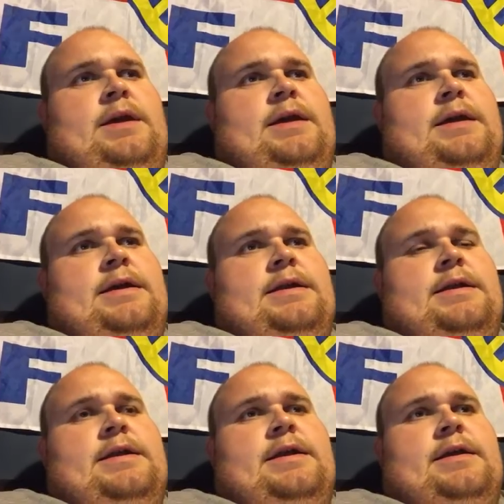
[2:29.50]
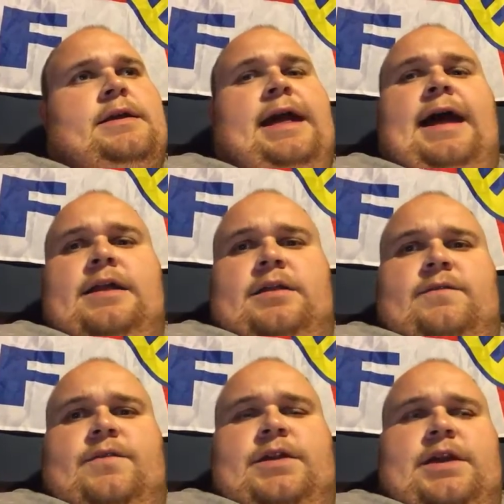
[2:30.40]
and uh,
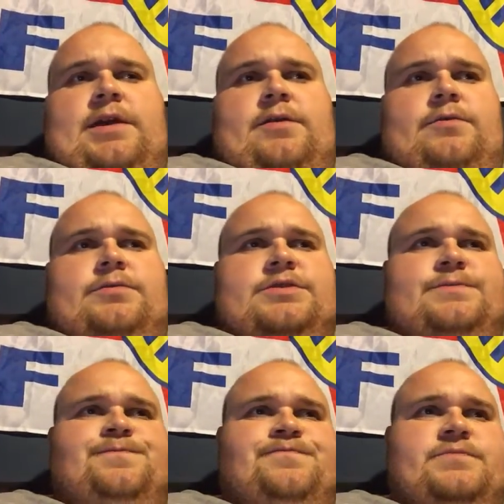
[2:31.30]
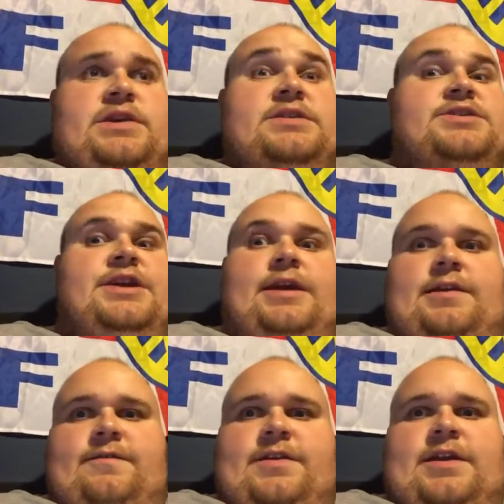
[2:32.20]
gardening videos,
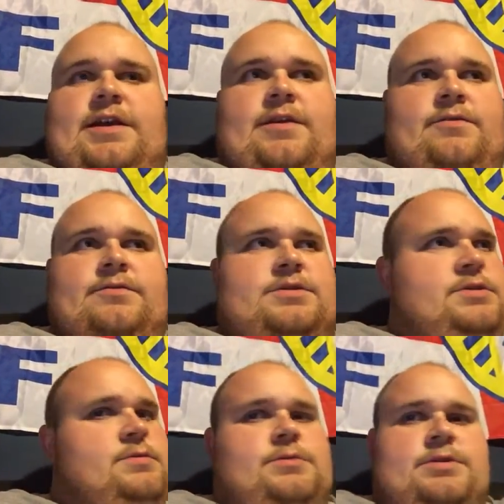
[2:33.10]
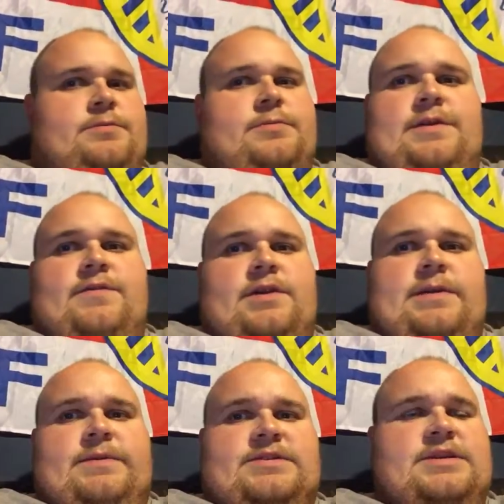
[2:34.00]
singing videos. Don't even
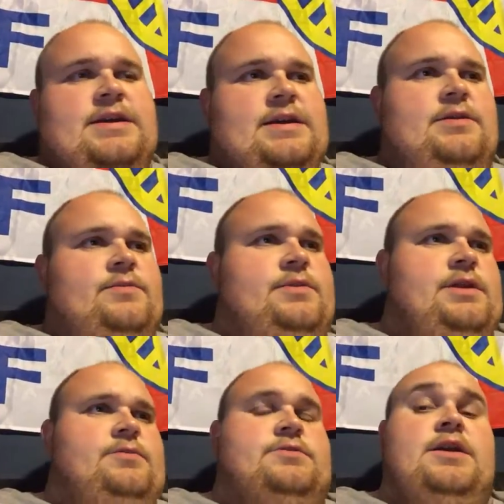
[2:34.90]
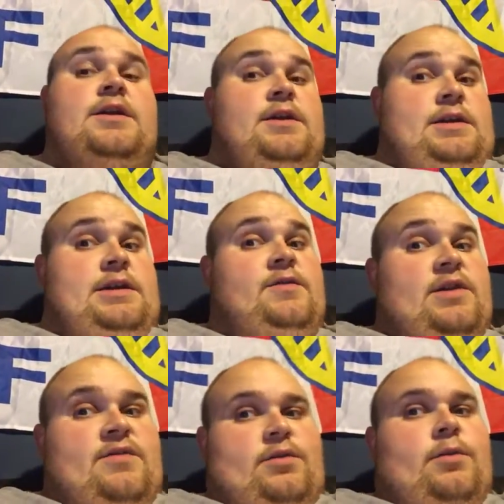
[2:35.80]
get me started on those. If
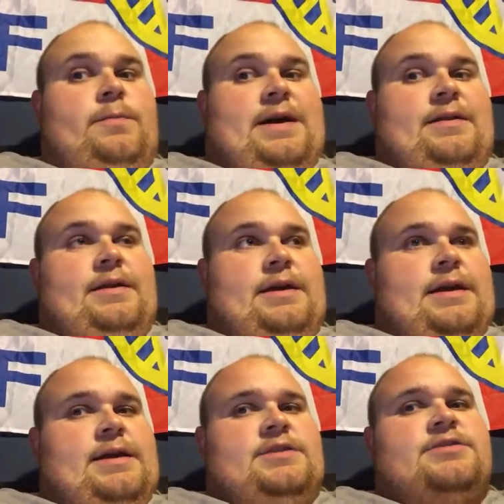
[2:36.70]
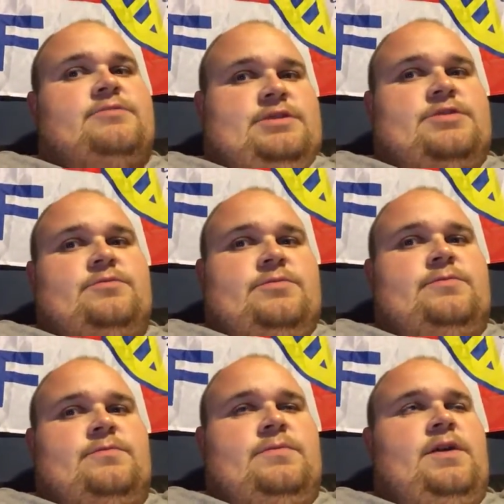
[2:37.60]
you have a look back there, guys, there is
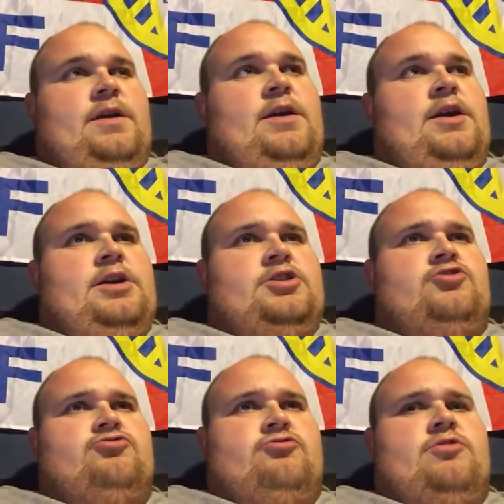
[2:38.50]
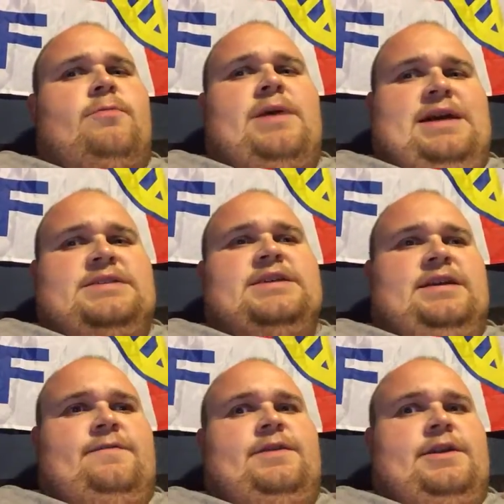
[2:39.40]
some
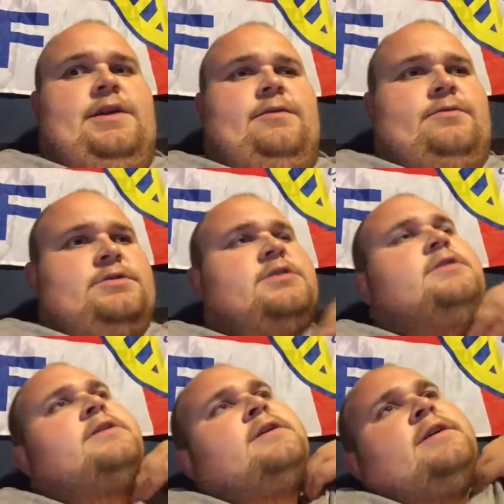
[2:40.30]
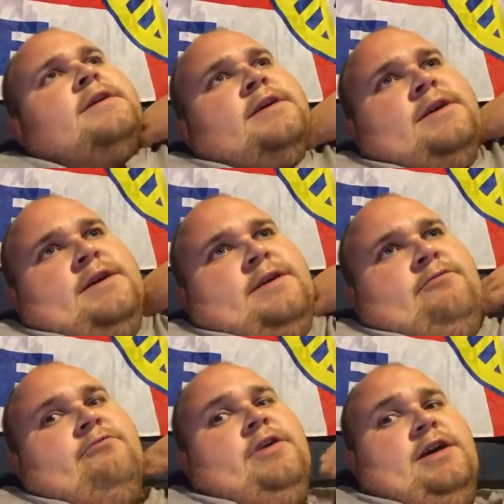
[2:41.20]
dramatic videos.
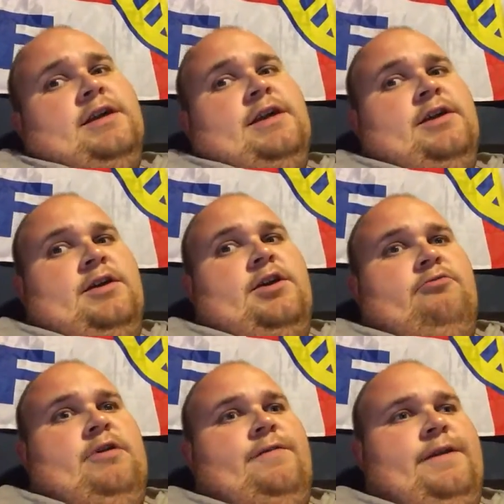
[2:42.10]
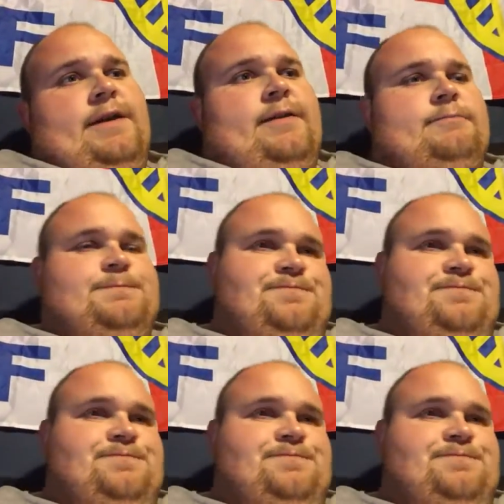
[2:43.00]
Really horrific.